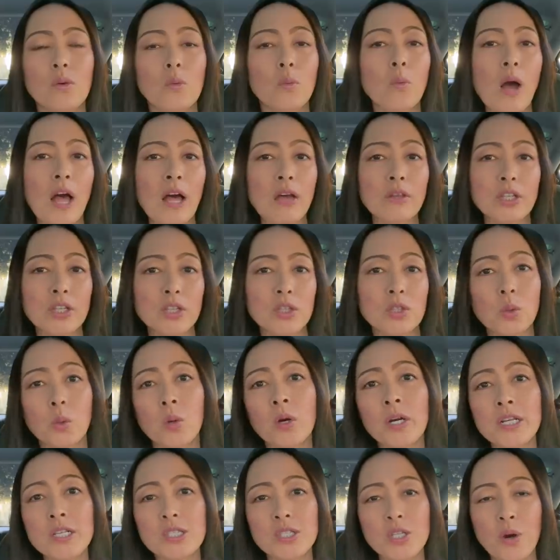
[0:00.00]
While the
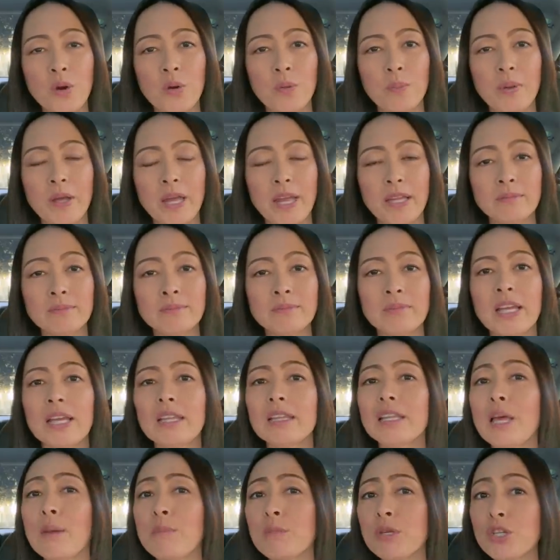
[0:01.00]
door is open,
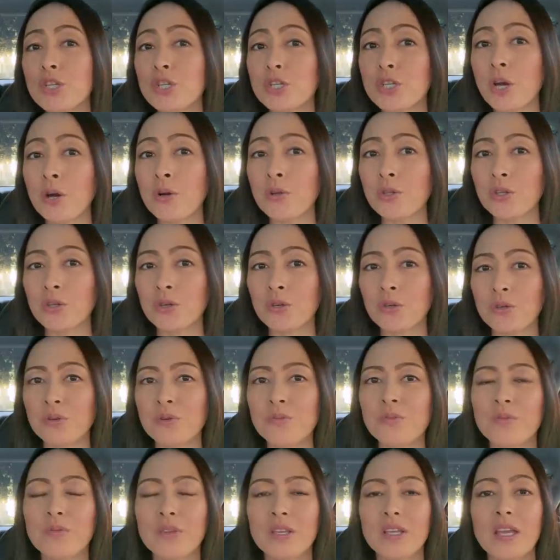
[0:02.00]
let me show
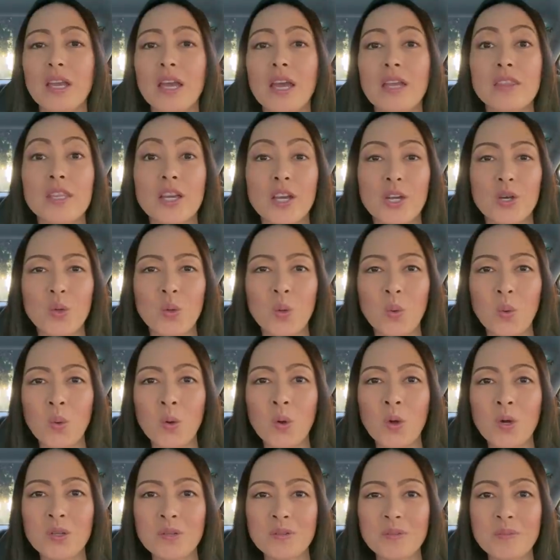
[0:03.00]
you the
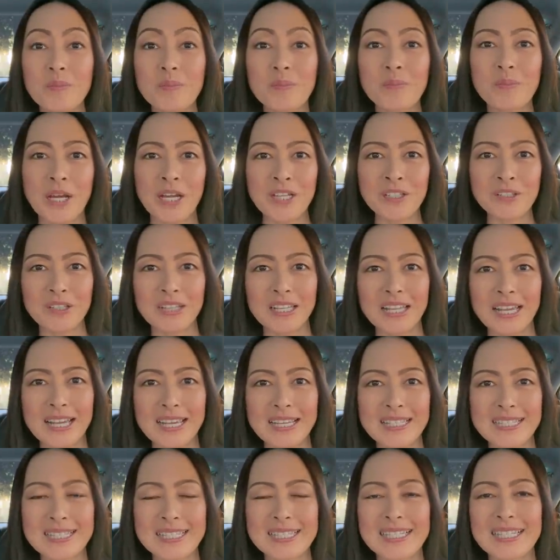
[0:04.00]
cool puddle
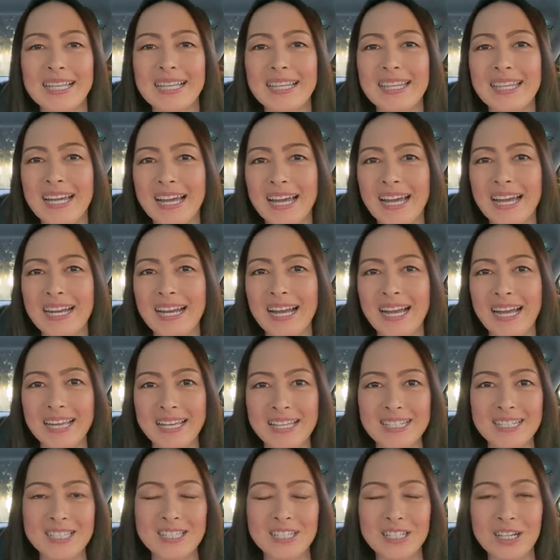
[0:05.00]
lights that I
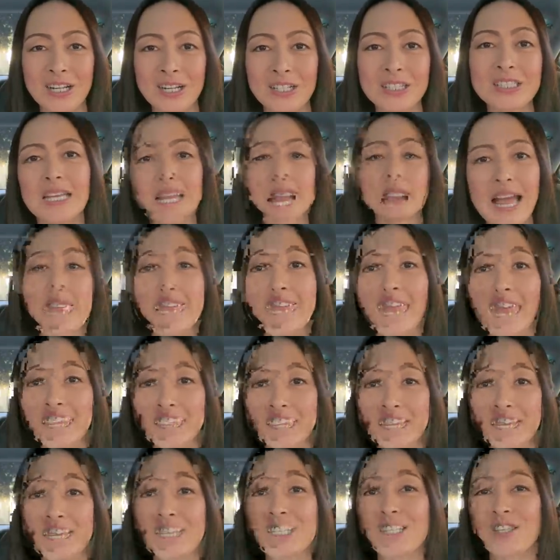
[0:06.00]
installed. I
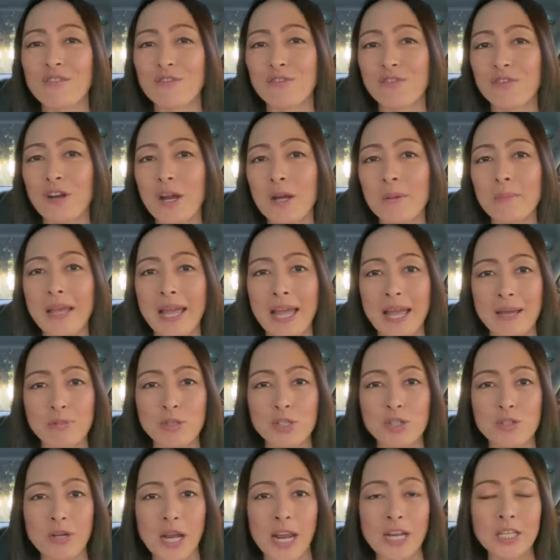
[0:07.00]
got these from
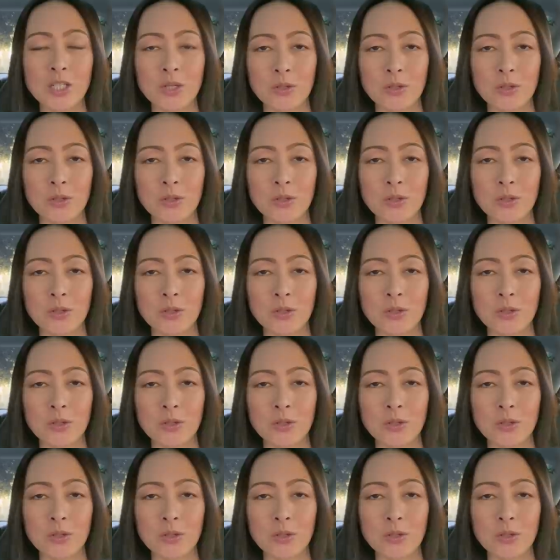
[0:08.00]
Abstract